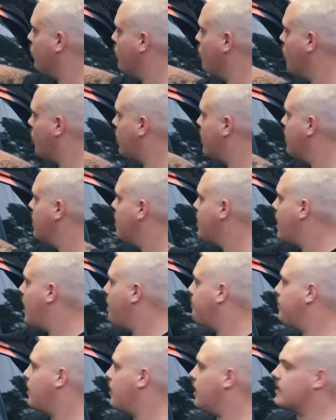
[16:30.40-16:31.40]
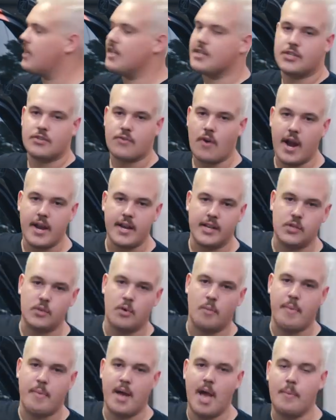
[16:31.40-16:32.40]
nook and plug that straight into
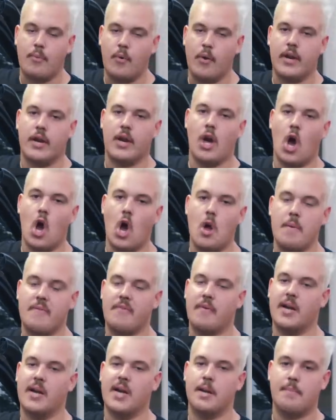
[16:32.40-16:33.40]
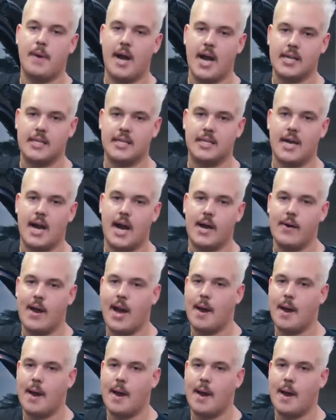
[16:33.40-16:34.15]
a PowerPoint at home if I'm going to park the car